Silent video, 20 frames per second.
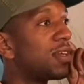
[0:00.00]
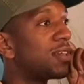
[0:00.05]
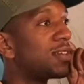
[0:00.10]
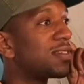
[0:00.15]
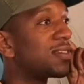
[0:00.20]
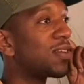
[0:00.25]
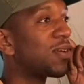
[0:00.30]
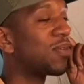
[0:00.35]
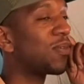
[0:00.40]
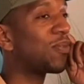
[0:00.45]

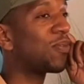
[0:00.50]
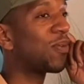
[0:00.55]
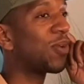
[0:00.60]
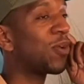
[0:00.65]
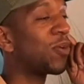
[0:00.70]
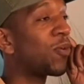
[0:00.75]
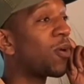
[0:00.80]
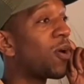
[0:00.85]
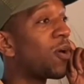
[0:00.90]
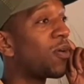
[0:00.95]
So we
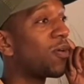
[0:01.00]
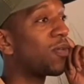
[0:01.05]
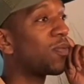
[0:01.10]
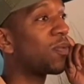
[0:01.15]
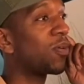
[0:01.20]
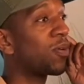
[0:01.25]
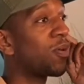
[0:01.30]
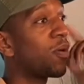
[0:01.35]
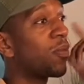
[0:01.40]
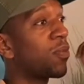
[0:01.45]
grow. We
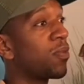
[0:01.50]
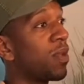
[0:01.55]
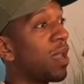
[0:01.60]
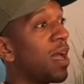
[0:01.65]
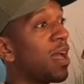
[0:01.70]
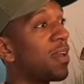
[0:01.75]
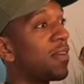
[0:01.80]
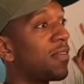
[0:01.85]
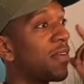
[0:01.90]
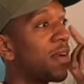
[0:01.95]
grow through
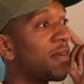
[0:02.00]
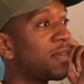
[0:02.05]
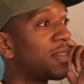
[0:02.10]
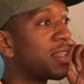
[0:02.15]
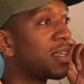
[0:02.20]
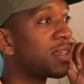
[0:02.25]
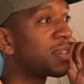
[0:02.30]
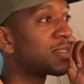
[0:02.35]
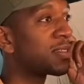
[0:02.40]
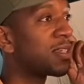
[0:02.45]
life.
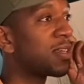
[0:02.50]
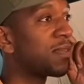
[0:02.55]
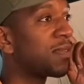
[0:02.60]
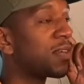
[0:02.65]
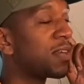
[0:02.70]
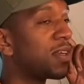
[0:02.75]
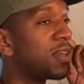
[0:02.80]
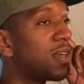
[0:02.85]
Everything is different